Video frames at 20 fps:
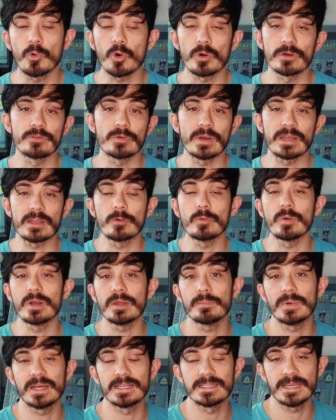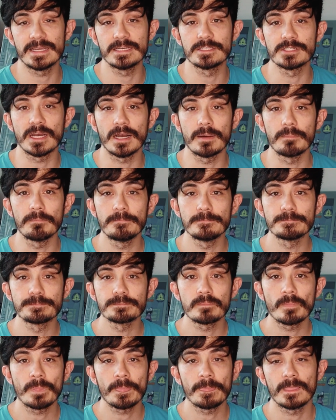or do I quit my day job?
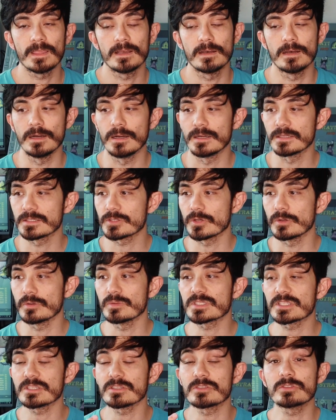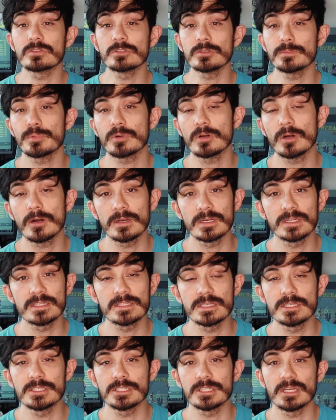So it was a super hard
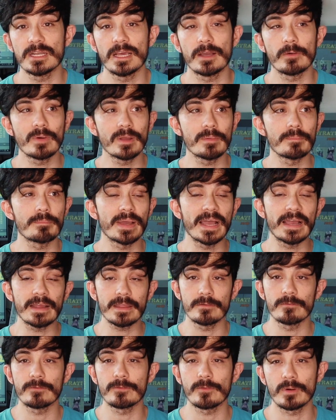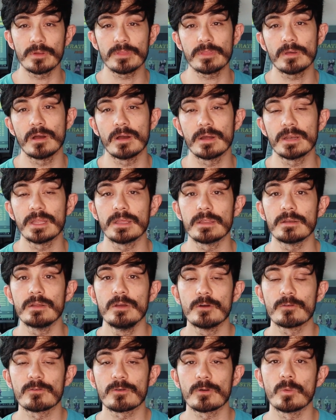decision. I went back and forth on it
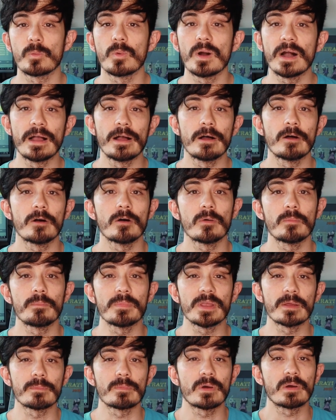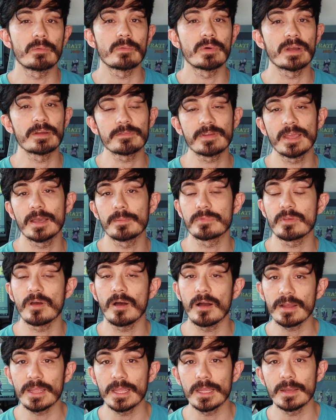for a while. Me and my wife kept
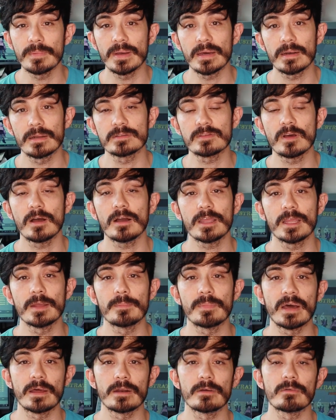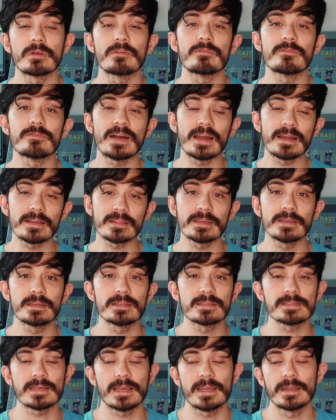talking about it, and we finally
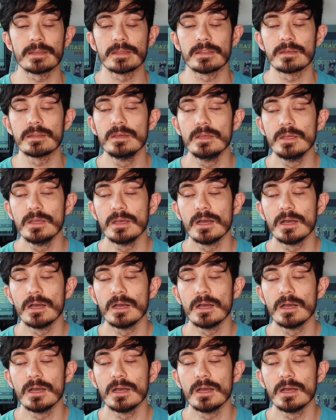decided